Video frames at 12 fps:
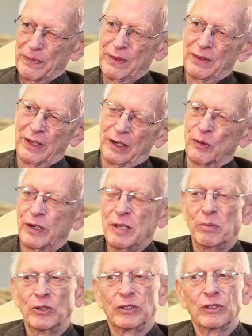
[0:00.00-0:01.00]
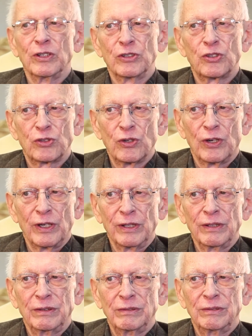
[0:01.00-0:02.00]
they were able to
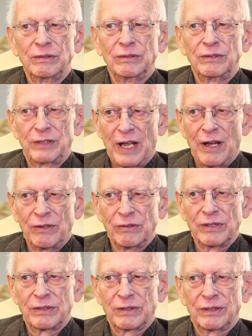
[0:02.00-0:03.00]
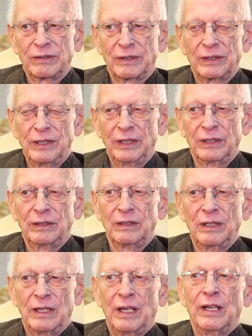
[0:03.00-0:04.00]
destroy towns in
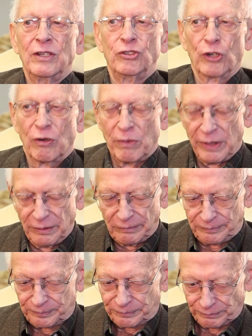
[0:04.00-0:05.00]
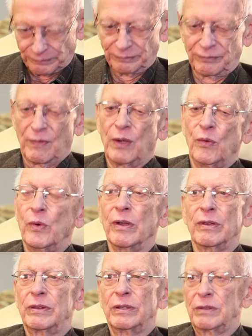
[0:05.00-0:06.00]
Germany
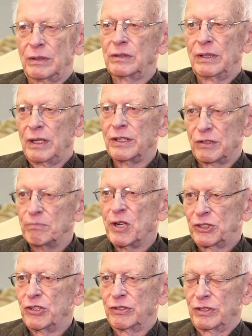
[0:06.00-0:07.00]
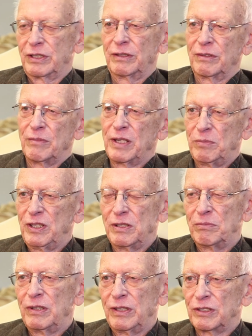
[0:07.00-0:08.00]
with as much as uh, maybe
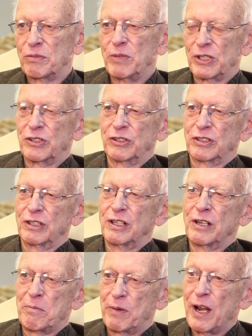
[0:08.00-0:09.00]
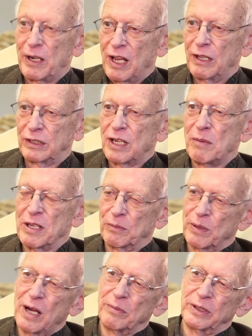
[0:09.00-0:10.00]
as much as an atomic
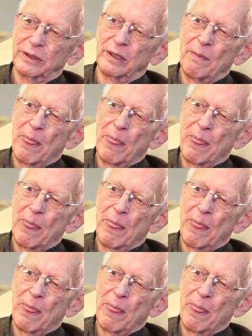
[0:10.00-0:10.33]
bomb did.